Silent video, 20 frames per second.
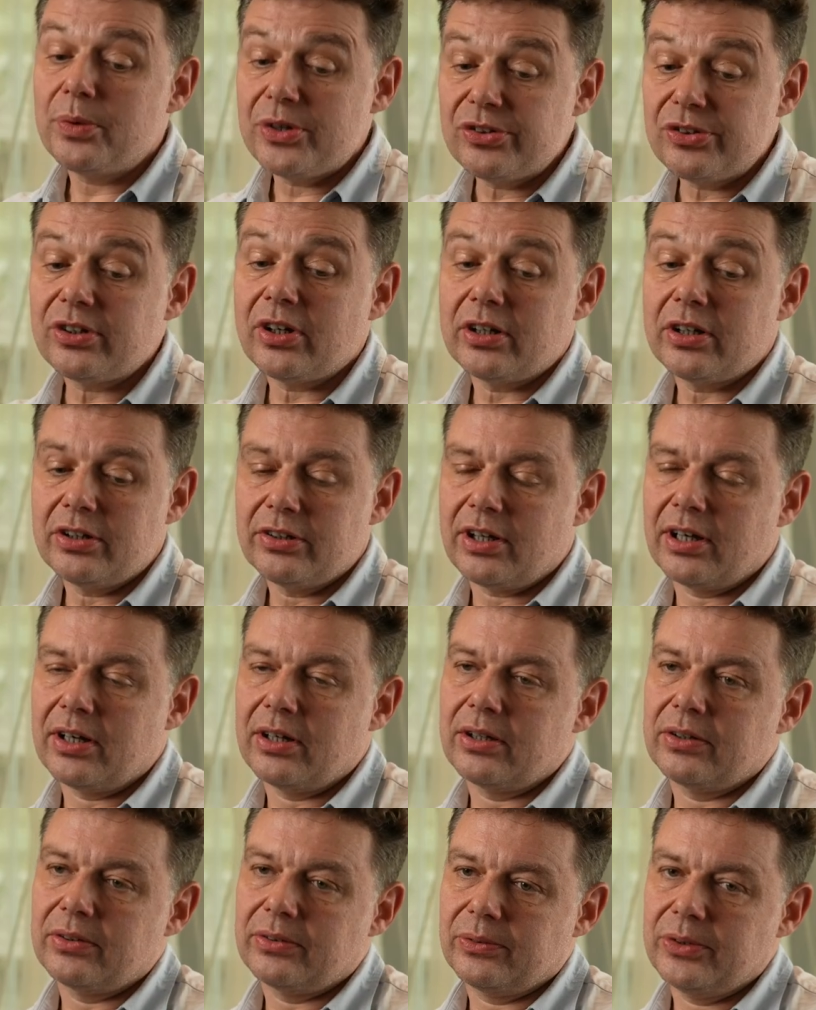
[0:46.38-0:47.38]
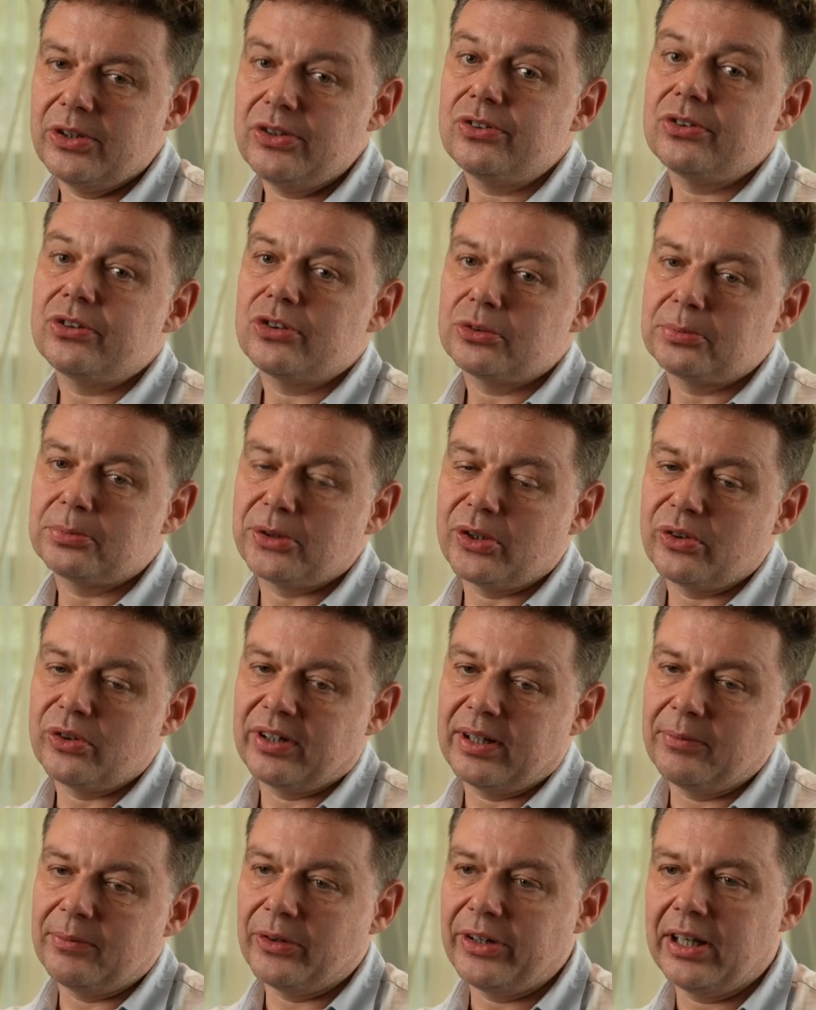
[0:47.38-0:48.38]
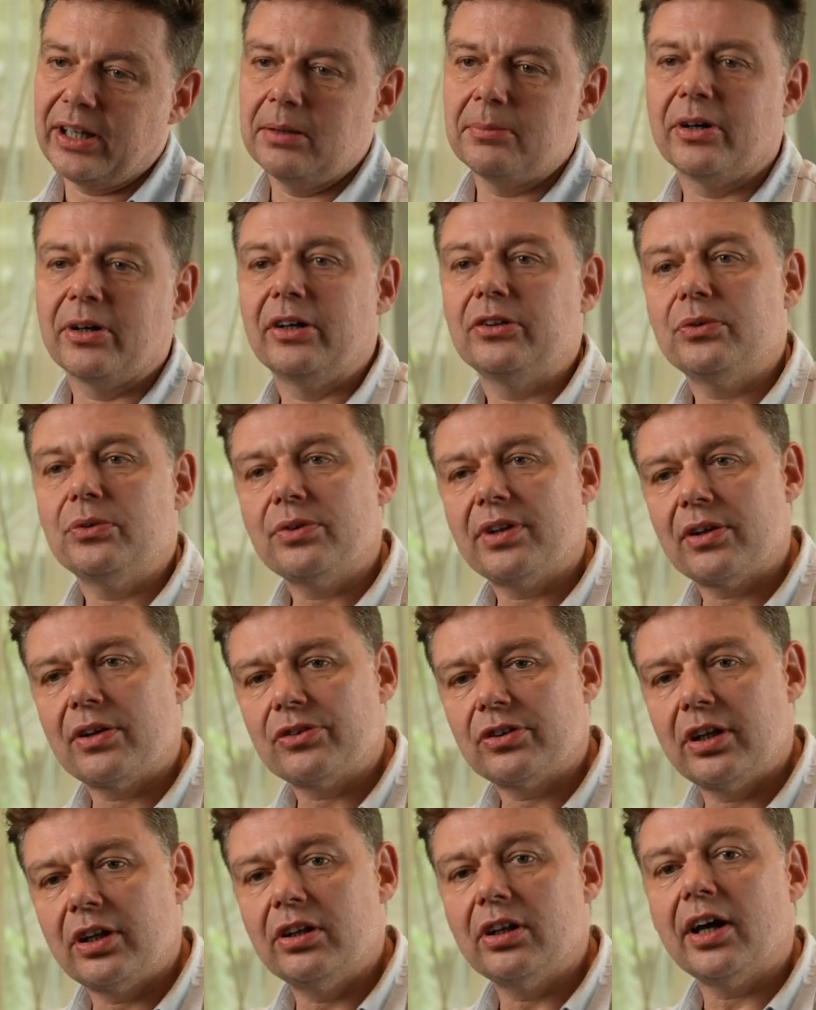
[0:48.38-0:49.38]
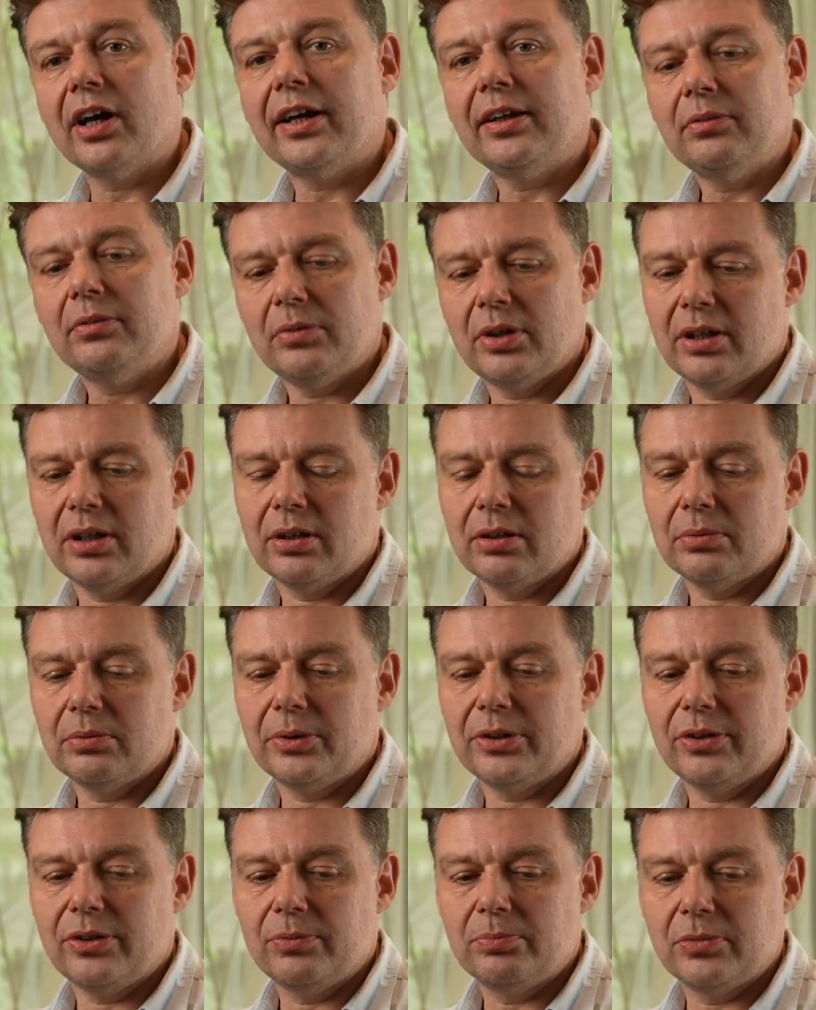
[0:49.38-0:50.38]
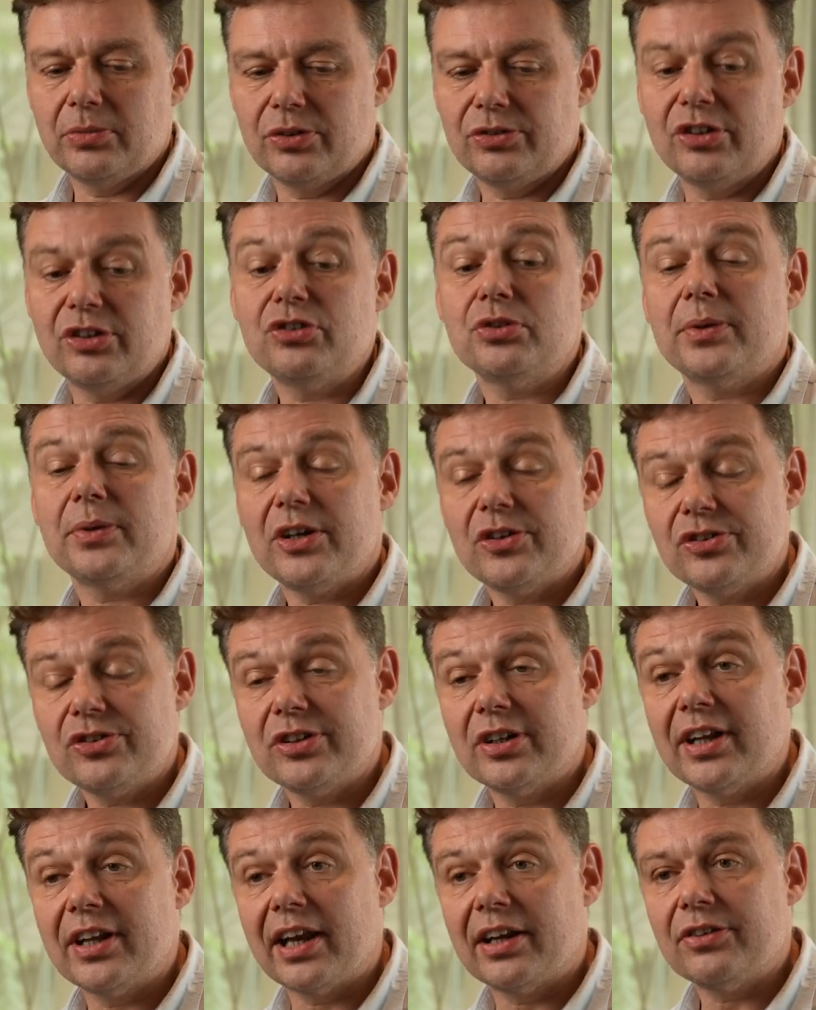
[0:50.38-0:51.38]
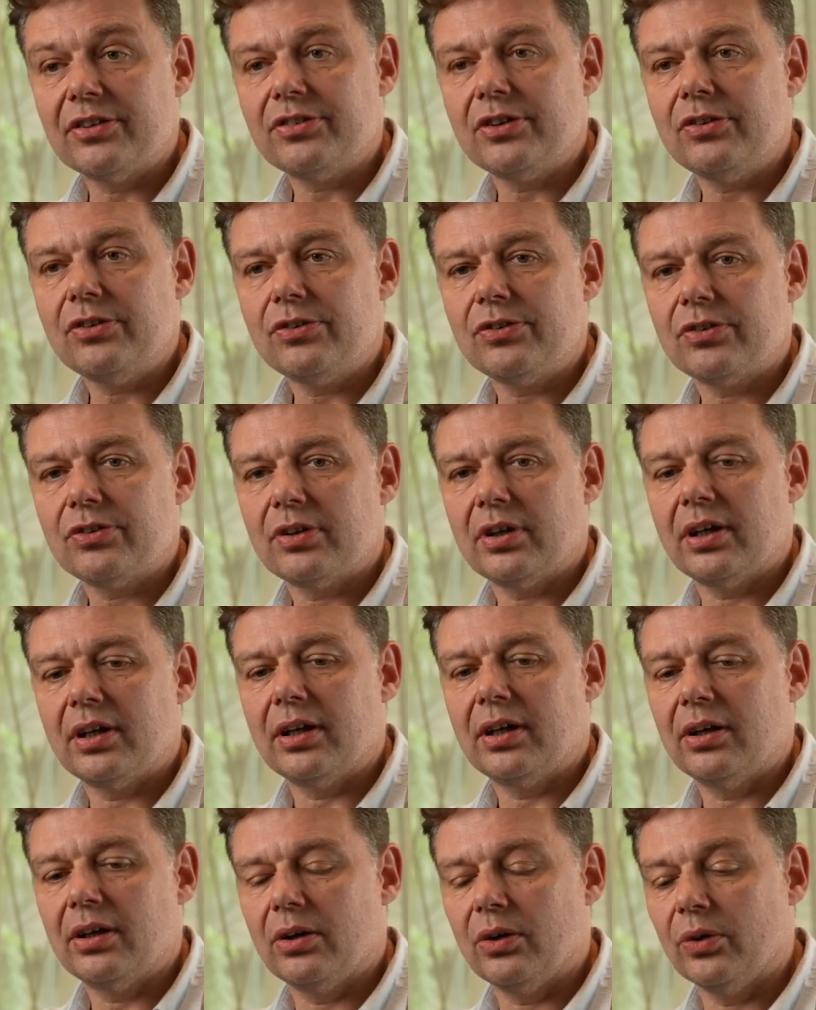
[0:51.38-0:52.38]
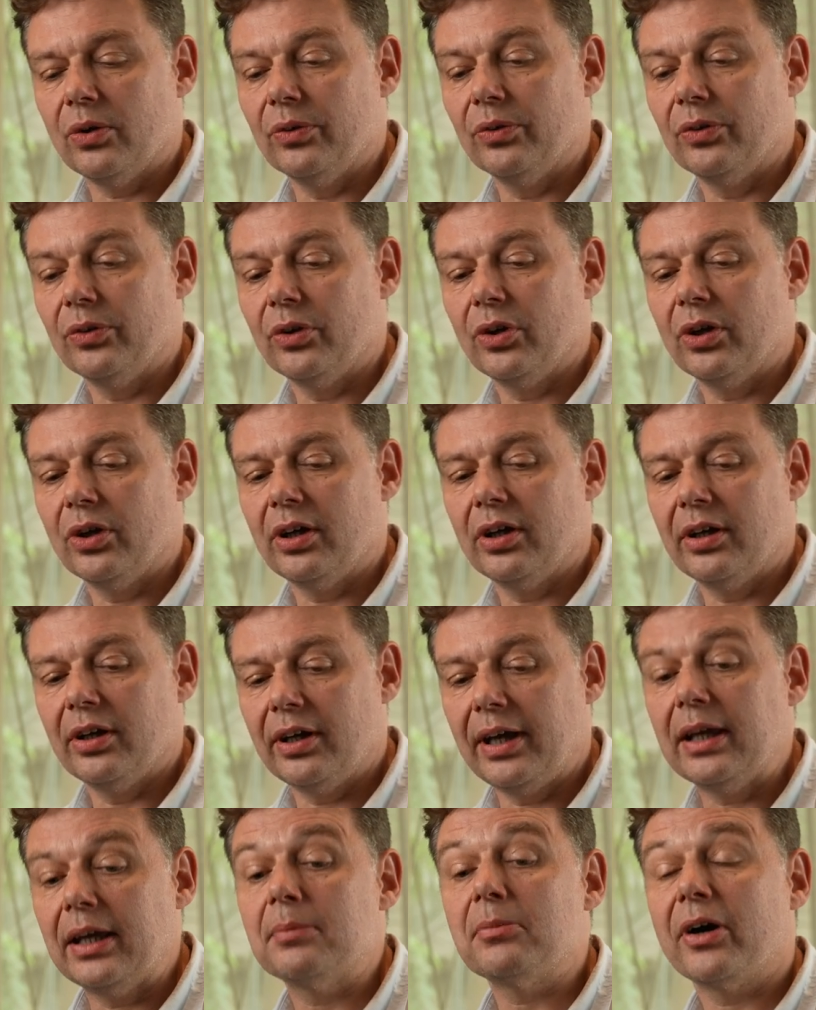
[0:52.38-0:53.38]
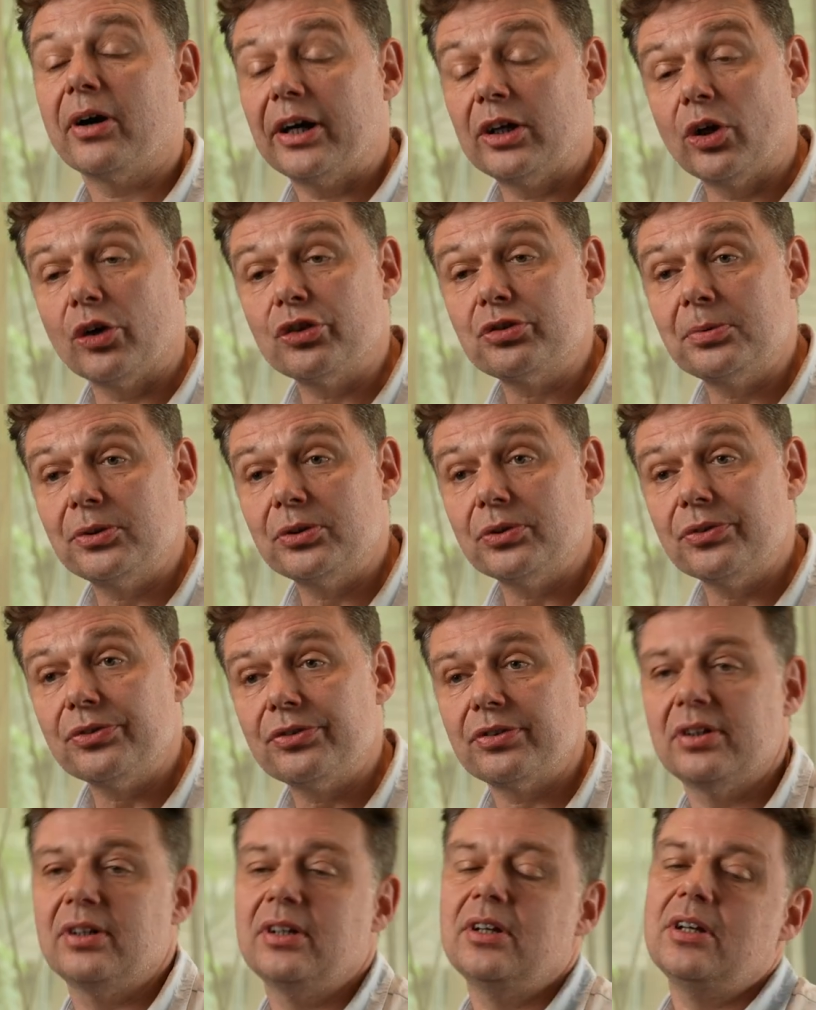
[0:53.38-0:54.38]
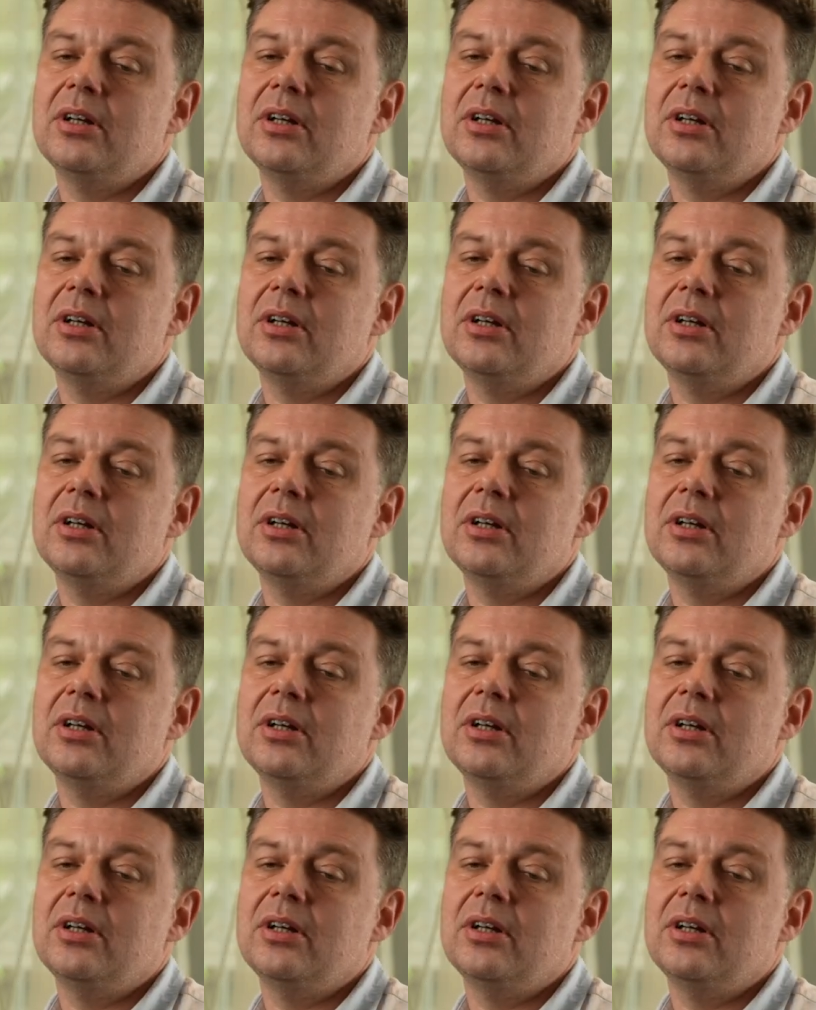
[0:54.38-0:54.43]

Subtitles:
We started our research program on AMR in 2009 with a situation analysis on AMR in hospitals,